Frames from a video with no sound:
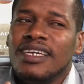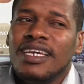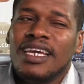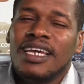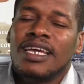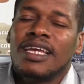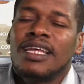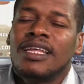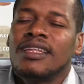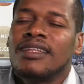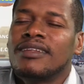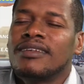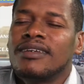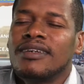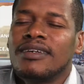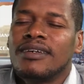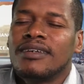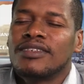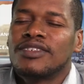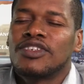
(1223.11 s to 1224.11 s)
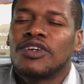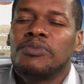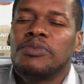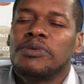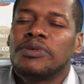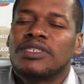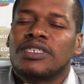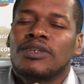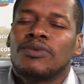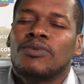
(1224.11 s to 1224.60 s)
And some
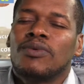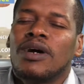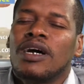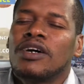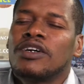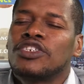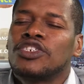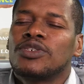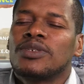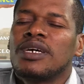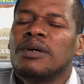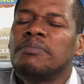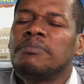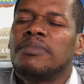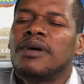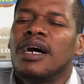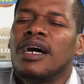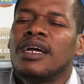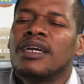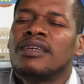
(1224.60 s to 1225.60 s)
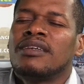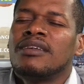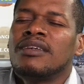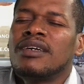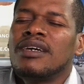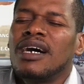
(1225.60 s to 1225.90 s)
people say, well, should I buy?